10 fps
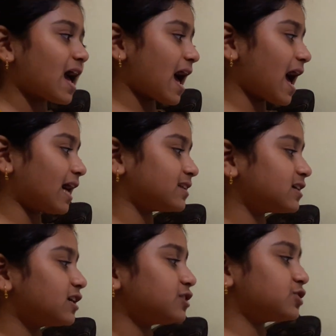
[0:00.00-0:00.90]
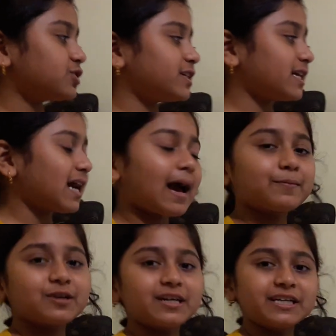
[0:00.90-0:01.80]
And today
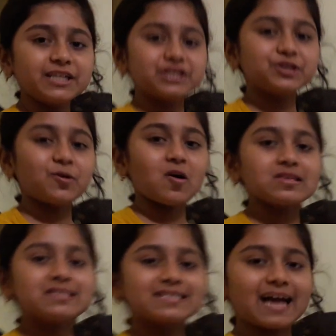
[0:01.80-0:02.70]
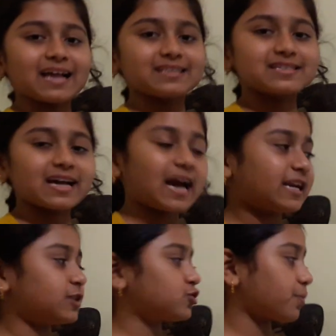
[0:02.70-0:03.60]
I'm going to teach you all science, and
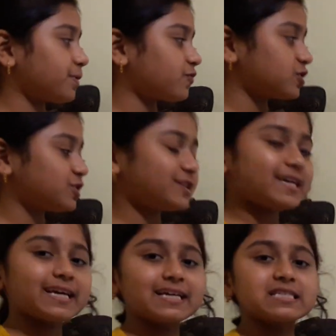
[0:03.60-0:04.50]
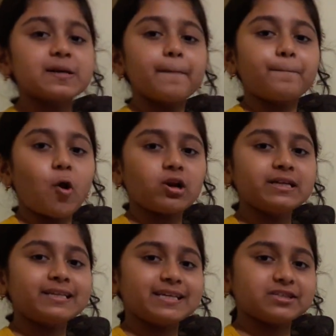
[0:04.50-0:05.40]
our topic for today is
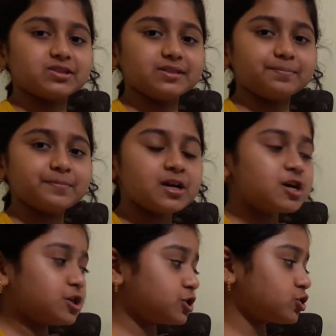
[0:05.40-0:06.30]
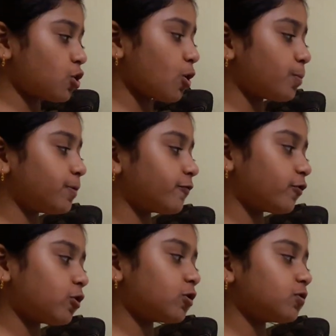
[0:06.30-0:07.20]
pollination. So
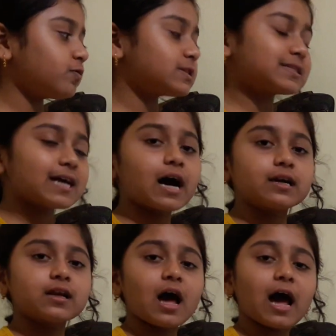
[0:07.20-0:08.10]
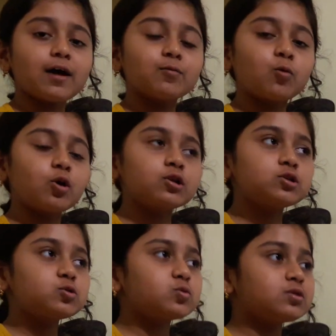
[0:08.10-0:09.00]
before we start, I want
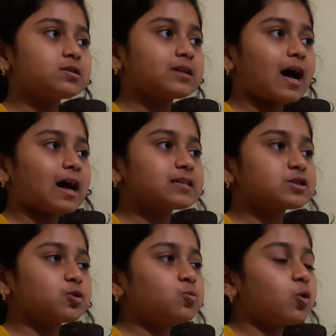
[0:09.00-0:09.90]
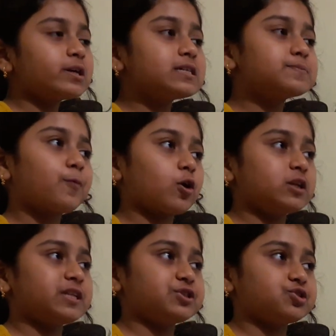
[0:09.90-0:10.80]
to ask you, what is
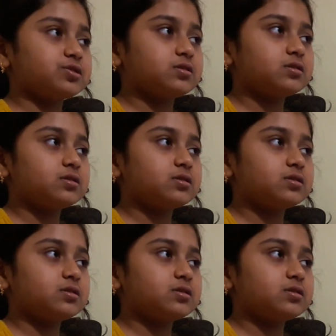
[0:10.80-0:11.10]
pollination?